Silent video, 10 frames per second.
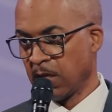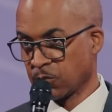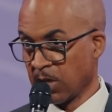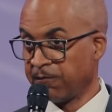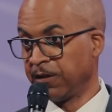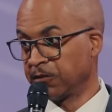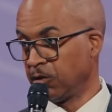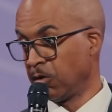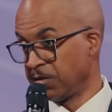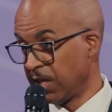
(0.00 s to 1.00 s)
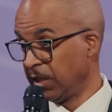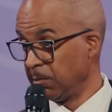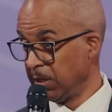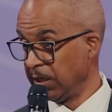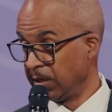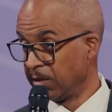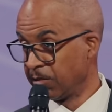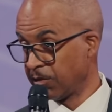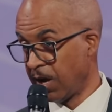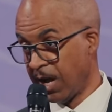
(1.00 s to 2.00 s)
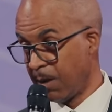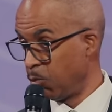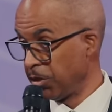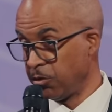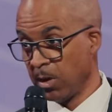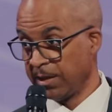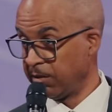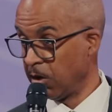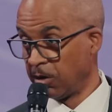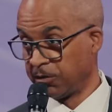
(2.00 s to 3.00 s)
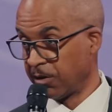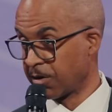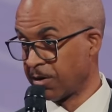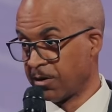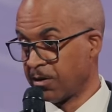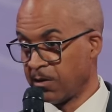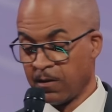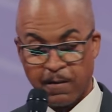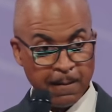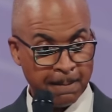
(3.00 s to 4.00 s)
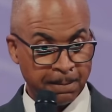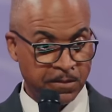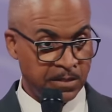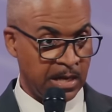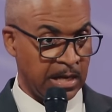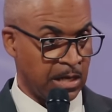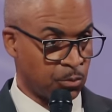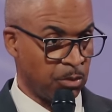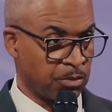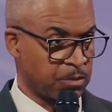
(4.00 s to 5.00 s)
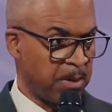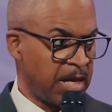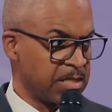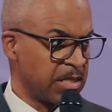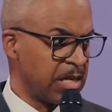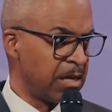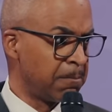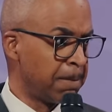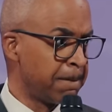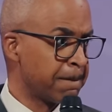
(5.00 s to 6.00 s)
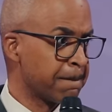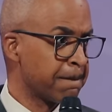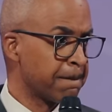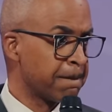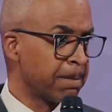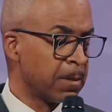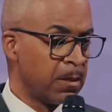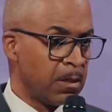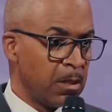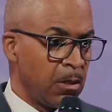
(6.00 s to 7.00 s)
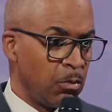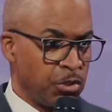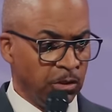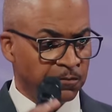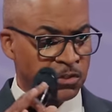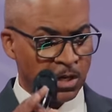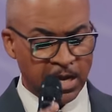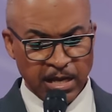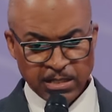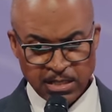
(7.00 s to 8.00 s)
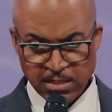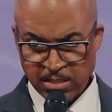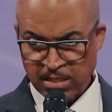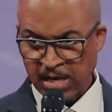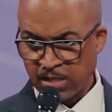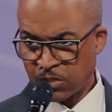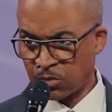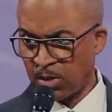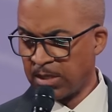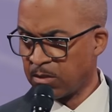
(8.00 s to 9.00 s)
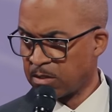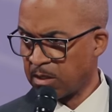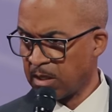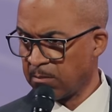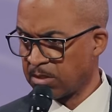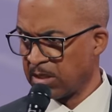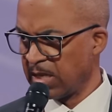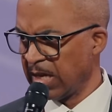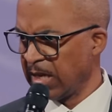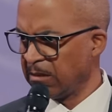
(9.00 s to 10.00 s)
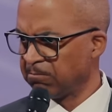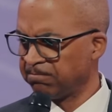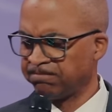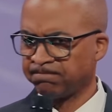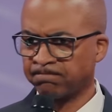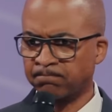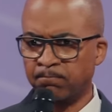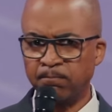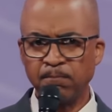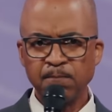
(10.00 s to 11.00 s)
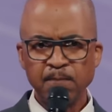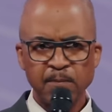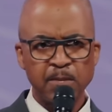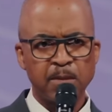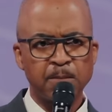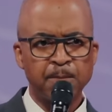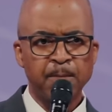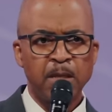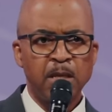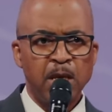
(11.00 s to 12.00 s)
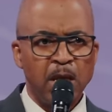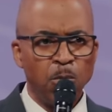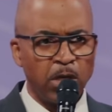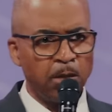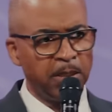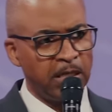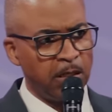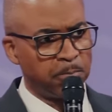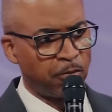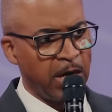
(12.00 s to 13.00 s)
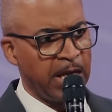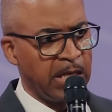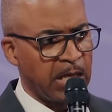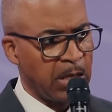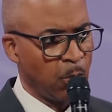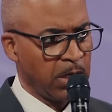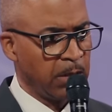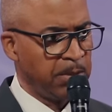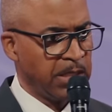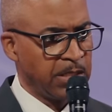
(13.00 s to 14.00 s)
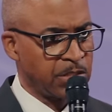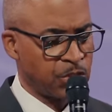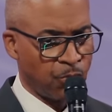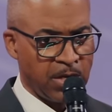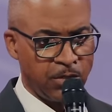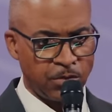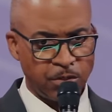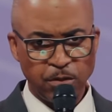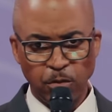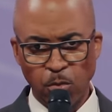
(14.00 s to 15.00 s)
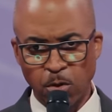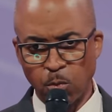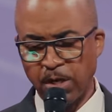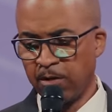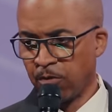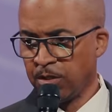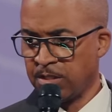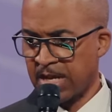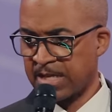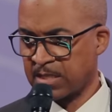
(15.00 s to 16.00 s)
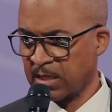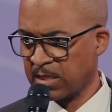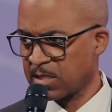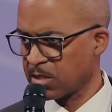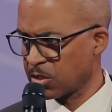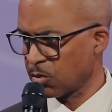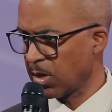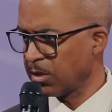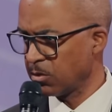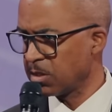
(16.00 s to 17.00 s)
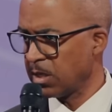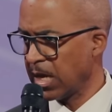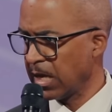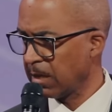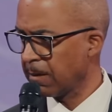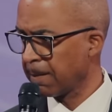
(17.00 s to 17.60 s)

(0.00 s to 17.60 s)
That's what I felt the Lord telling me. So I'm with you at the altar today as we respond to Him. Would you lift your hands as a sign of surrender to Him today? And we're going to begin to pray, and we're going to begin to surrender to the Lord, whatever He's asking us to surrender today.